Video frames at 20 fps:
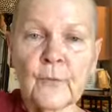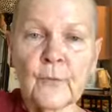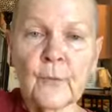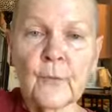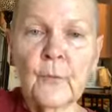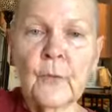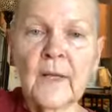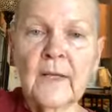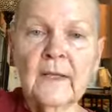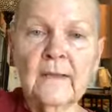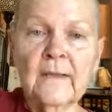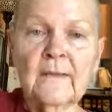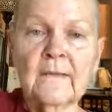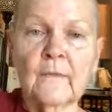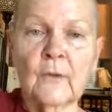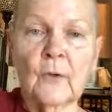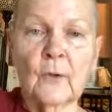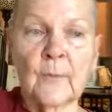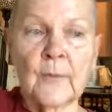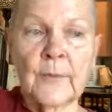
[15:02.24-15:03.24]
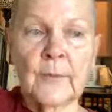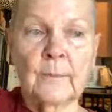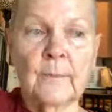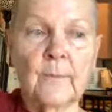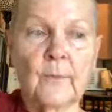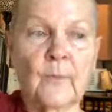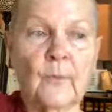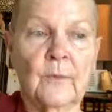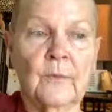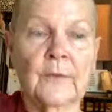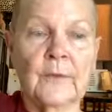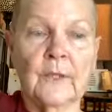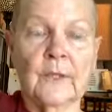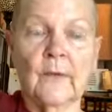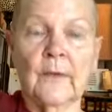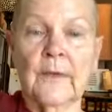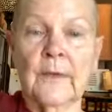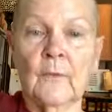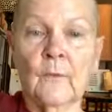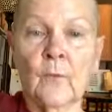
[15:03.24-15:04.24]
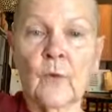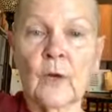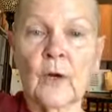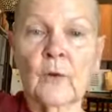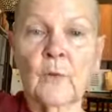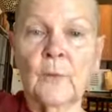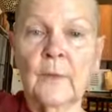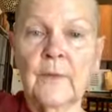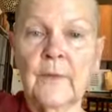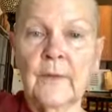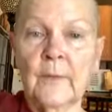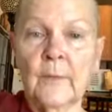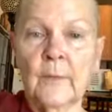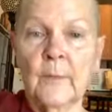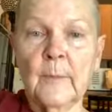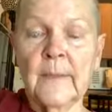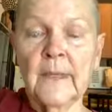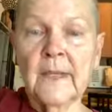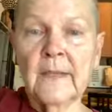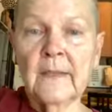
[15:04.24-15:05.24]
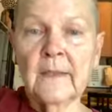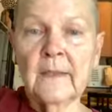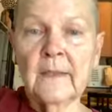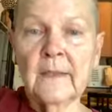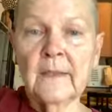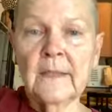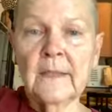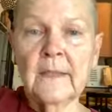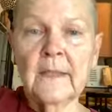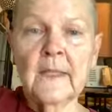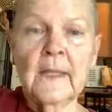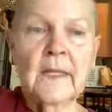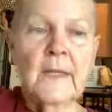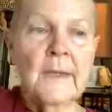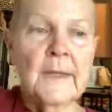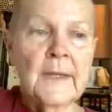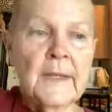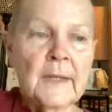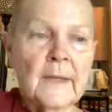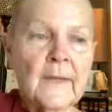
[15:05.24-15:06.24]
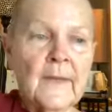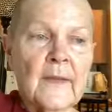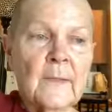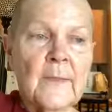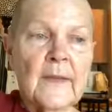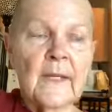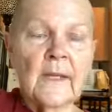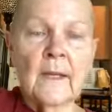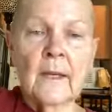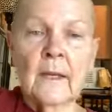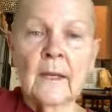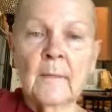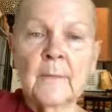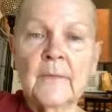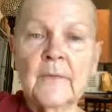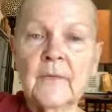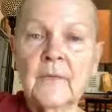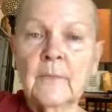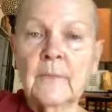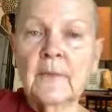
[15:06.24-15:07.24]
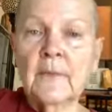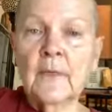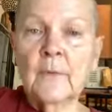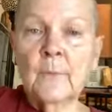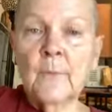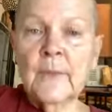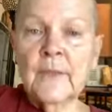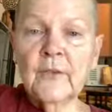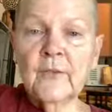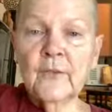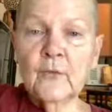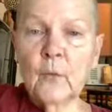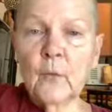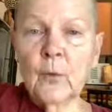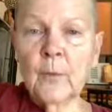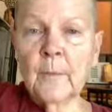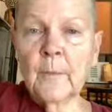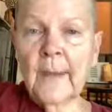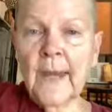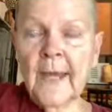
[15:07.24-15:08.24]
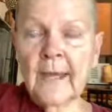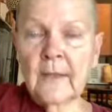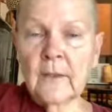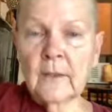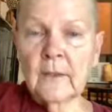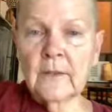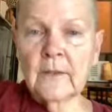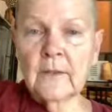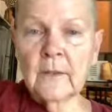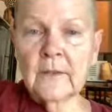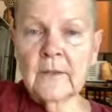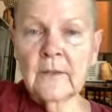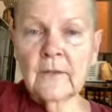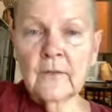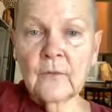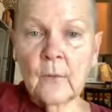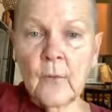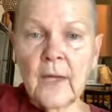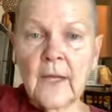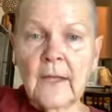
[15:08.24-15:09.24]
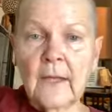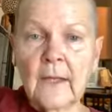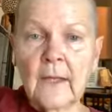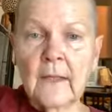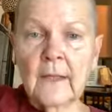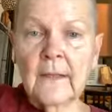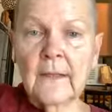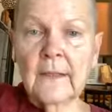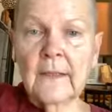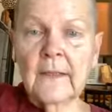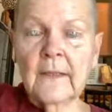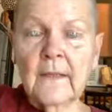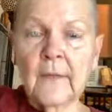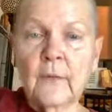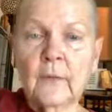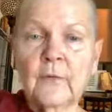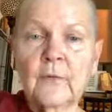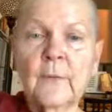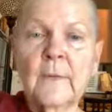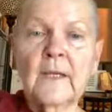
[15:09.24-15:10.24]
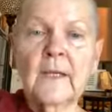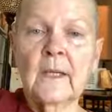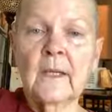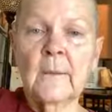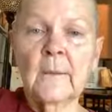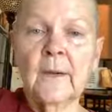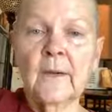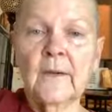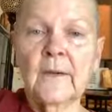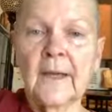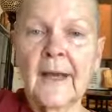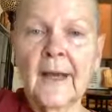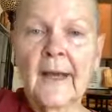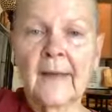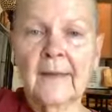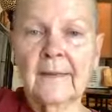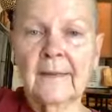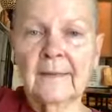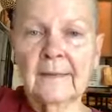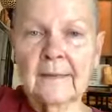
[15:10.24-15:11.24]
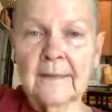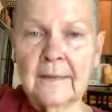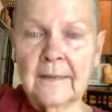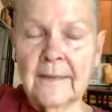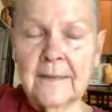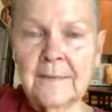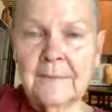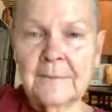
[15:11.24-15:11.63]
through us, or we, can work with them immediately, they become habitual patterns as well, and those become our knots.